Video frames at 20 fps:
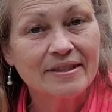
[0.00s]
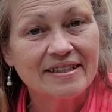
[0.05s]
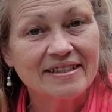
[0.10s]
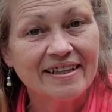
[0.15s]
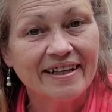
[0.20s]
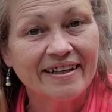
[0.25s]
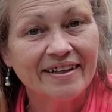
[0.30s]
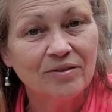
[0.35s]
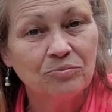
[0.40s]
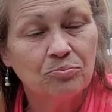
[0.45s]

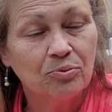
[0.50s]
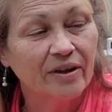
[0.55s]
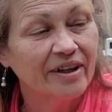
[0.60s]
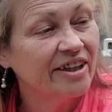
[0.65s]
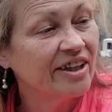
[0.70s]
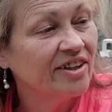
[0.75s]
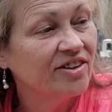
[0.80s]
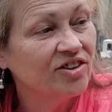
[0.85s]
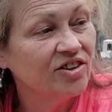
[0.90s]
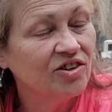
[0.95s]

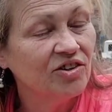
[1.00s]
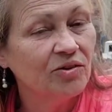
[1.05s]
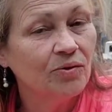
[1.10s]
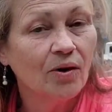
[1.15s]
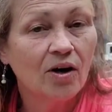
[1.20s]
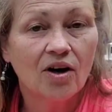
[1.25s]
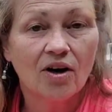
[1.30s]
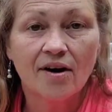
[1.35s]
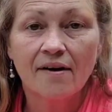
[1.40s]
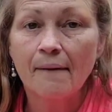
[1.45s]
Homestead, bringing
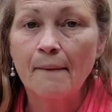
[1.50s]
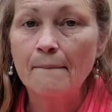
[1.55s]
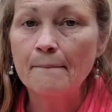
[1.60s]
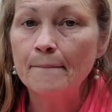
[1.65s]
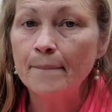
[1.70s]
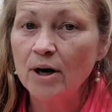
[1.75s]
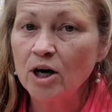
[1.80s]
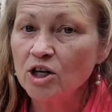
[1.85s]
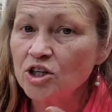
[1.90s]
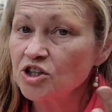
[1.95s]
you
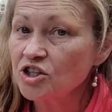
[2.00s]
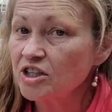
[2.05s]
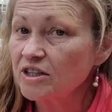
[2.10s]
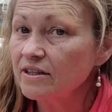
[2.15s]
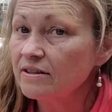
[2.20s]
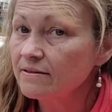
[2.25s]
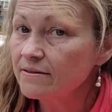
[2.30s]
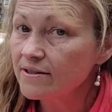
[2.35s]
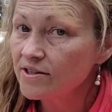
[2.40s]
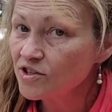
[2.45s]
our
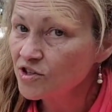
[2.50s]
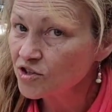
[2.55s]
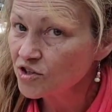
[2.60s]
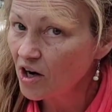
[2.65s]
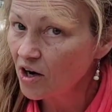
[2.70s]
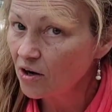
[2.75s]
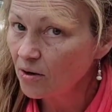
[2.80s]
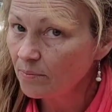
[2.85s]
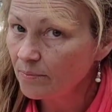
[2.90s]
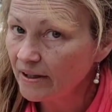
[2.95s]
March
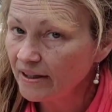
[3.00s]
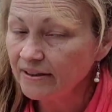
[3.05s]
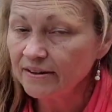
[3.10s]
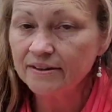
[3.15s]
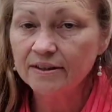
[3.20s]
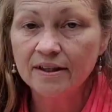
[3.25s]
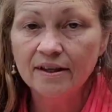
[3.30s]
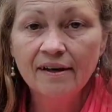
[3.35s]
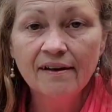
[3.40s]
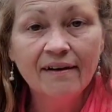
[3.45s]

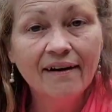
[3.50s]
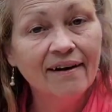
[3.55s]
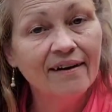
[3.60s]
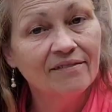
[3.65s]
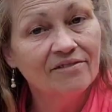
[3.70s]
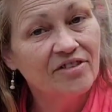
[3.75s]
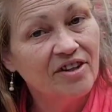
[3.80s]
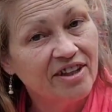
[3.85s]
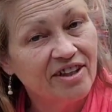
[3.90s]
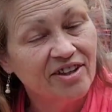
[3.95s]
installment
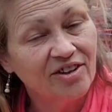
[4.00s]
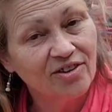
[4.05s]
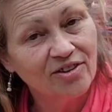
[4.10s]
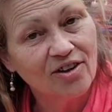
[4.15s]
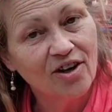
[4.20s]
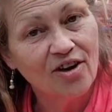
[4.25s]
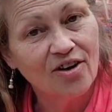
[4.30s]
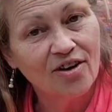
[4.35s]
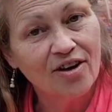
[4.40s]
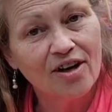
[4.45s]
of the
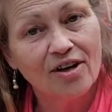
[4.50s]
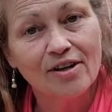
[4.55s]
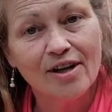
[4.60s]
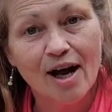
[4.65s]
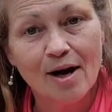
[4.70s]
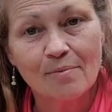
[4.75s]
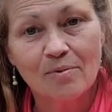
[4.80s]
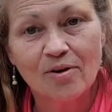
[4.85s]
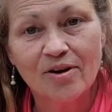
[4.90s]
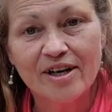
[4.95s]
year-long
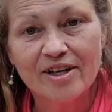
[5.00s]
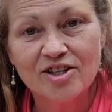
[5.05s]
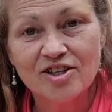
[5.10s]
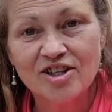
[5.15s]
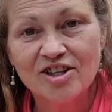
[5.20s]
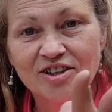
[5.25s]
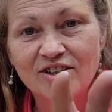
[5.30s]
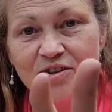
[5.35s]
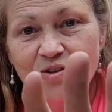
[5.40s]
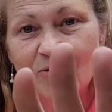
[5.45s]

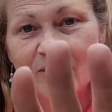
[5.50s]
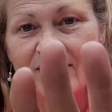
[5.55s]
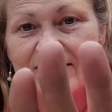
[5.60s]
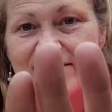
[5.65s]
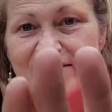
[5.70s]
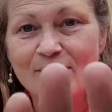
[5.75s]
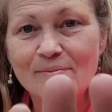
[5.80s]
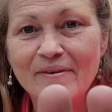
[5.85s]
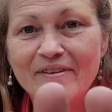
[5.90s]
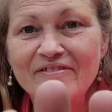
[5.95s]
collaboration.
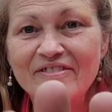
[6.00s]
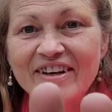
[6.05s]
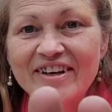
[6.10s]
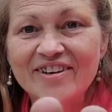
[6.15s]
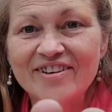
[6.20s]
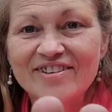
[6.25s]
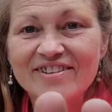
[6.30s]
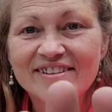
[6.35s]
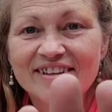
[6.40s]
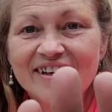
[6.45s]
Ooh, I saw
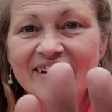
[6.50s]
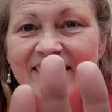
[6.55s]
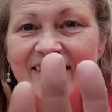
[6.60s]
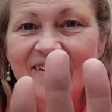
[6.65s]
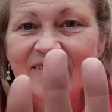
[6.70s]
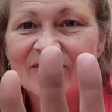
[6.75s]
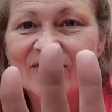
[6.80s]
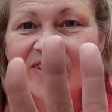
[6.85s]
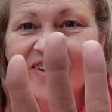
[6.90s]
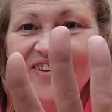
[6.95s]
my fingers.
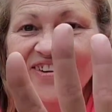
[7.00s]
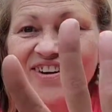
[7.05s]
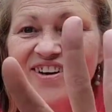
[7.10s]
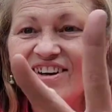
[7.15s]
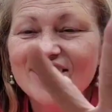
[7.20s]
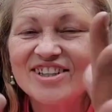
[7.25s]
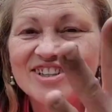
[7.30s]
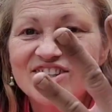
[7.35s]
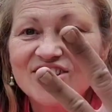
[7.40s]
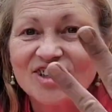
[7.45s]

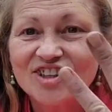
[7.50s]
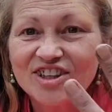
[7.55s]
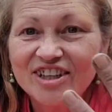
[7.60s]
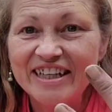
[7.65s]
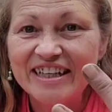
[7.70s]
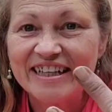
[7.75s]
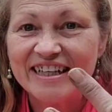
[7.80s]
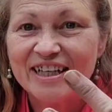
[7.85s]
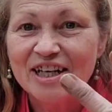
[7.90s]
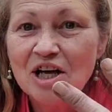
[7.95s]
They're all
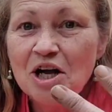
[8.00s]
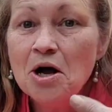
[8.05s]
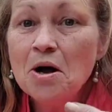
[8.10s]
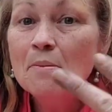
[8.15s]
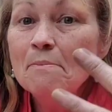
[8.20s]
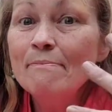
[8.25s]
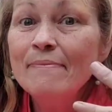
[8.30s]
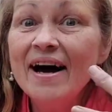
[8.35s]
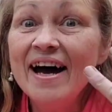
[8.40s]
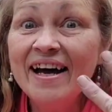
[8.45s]
dirty.
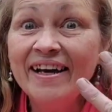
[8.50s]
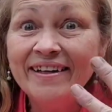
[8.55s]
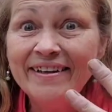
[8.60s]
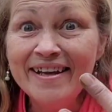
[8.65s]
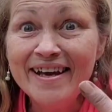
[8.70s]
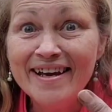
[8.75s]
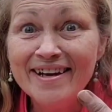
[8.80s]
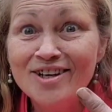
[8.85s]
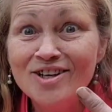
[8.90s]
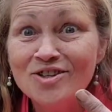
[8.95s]

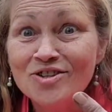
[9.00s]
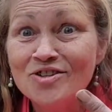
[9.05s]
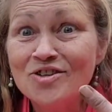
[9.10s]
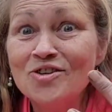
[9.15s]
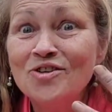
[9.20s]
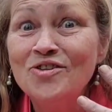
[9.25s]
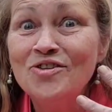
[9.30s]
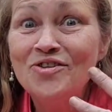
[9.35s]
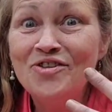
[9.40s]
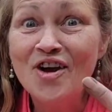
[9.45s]
My
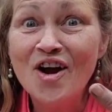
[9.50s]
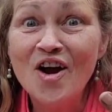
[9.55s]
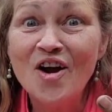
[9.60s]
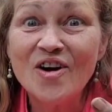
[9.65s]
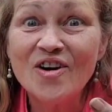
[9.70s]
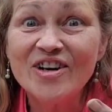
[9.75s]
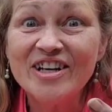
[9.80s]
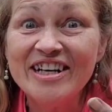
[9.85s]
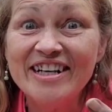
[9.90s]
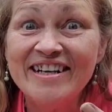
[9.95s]
nails are
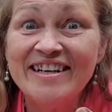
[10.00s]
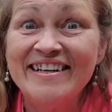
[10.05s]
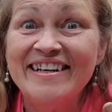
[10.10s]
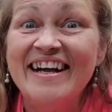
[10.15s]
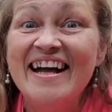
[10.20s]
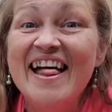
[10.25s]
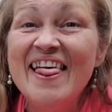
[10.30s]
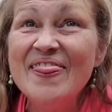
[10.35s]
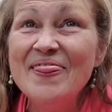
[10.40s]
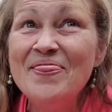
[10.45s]

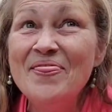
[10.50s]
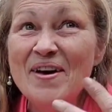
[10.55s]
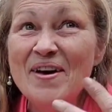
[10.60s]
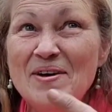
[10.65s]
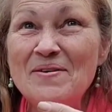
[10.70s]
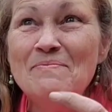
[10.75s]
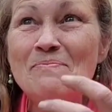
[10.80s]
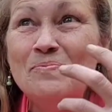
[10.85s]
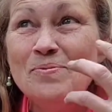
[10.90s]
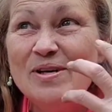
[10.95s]
dirty.
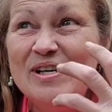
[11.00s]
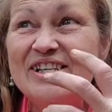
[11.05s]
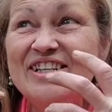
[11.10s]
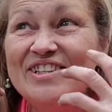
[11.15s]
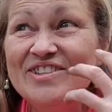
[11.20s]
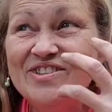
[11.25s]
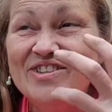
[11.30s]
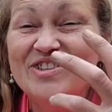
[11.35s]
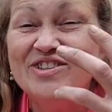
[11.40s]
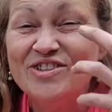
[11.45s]
They've
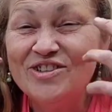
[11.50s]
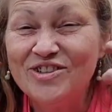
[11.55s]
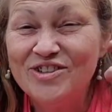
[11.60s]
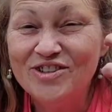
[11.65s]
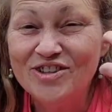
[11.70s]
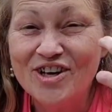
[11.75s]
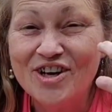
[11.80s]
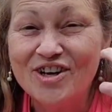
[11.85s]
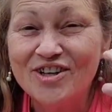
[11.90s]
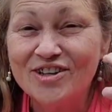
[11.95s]
been in
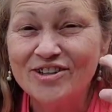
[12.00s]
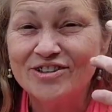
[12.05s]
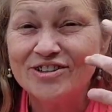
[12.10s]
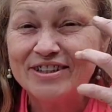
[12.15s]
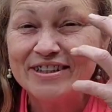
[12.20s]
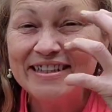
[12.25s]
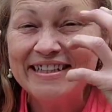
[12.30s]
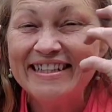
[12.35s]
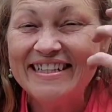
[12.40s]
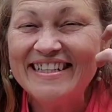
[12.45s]
the
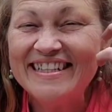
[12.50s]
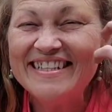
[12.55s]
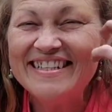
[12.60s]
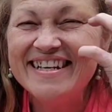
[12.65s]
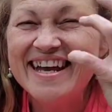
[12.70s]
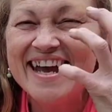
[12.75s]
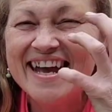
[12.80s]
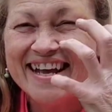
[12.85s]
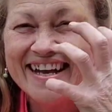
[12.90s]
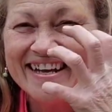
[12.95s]
dirt.
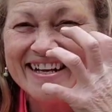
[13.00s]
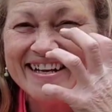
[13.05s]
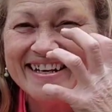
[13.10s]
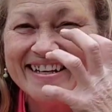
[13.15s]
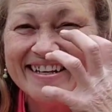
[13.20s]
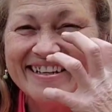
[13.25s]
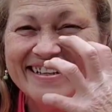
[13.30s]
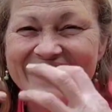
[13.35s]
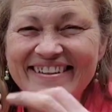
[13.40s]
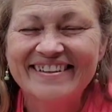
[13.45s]

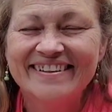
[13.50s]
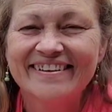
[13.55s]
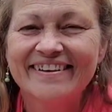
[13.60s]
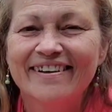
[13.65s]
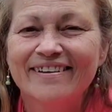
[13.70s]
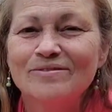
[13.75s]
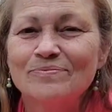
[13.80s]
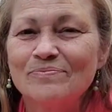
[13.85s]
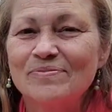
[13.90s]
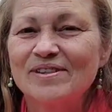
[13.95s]

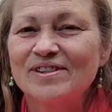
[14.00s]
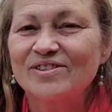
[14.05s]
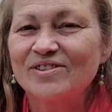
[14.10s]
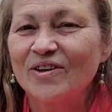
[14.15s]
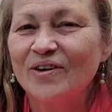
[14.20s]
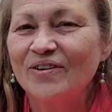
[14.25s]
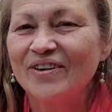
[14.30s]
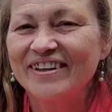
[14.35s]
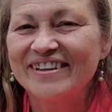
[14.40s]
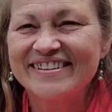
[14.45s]
Yay! I'm
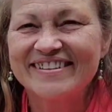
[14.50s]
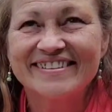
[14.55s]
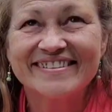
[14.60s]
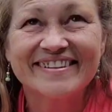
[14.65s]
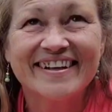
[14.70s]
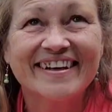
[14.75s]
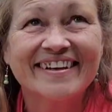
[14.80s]
so